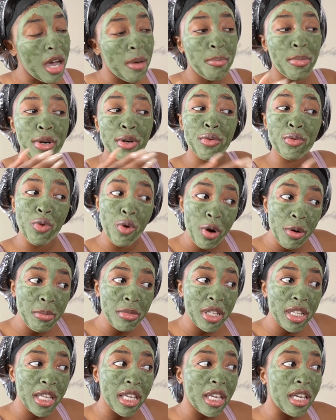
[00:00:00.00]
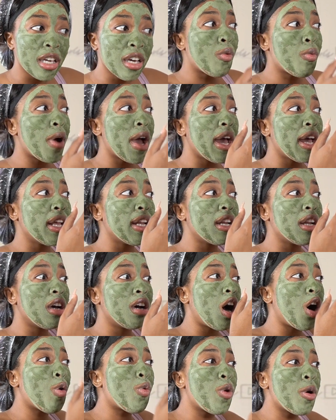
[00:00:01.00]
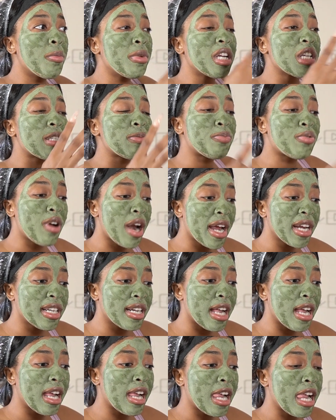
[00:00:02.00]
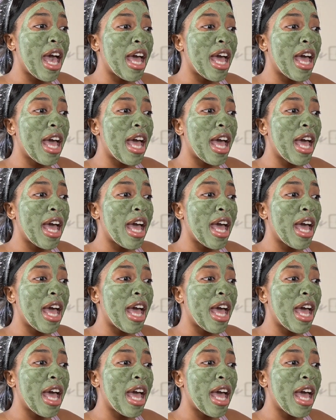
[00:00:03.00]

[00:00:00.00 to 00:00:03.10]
but normally when a woman is pregnant